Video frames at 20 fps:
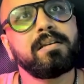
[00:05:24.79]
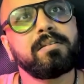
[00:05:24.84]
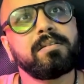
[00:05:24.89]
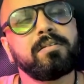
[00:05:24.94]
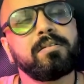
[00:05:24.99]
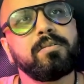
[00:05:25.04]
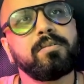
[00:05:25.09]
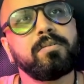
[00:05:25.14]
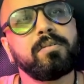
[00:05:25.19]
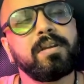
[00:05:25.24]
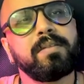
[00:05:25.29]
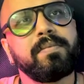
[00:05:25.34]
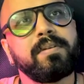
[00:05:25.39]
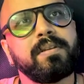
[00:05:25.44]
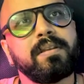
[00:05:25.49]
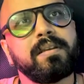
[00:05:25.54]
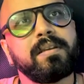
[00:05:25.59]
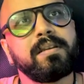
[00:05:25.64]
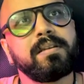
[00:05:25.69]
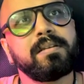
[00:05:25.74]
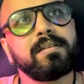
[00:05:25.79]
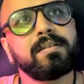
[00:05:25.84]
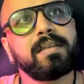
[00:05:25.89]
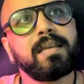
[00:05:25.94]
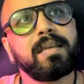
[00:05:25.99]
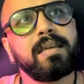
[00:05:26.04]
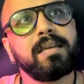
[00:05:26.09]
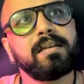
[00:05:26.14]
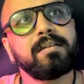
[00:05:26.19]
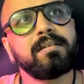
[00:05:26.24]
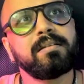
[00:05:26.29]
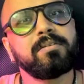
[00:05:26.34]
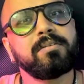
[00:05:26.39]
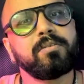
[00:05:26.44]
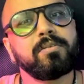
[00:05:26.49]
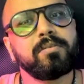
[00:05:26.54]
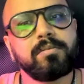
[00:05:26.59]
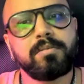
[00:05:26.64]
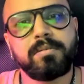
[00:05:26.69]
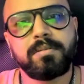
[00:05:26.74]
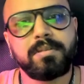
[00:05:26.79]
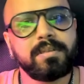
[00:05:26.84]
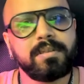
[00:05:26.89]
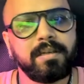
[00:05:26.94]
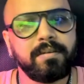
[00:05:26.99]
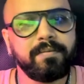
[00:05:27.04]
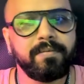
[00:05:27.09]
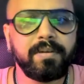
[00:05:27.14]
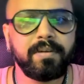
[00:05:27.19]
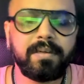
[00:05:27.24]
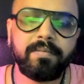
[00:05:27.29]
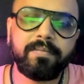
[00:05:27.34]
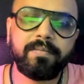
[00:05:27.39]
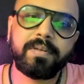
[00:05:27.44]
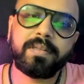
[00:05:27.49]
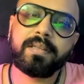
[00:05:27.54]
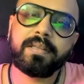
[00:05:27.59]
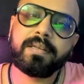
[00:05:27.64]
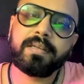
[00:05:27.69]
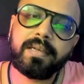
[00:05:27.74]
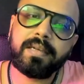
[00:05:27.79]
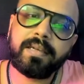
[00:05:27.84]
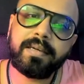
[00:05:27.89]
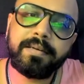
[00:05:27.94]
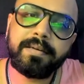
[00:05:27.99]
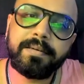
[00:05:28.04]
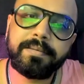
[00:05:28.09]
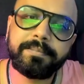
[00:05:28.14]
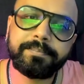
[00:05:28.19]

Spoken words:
threw everything inside, the drone stuff and everything, and